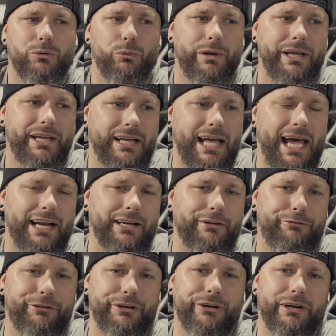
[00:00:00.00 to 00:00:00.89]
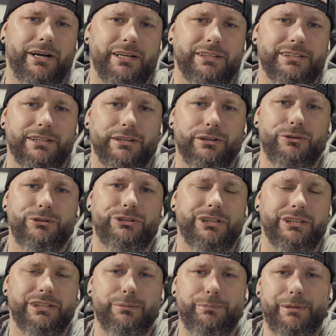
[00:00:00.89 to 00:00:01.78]
we had to figure out a
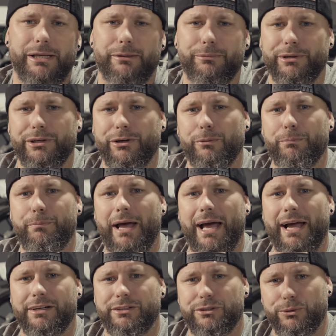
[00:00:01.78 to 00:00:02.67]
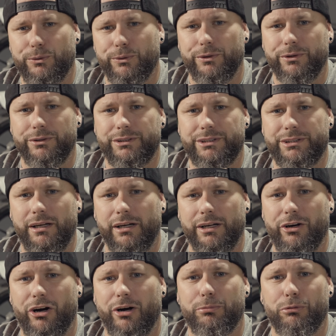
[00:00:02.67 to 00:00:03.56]
solution to be able to go back towards
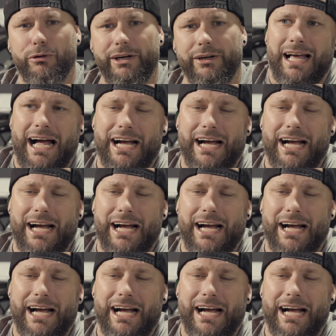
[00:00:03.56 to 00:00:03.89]
a carburetor.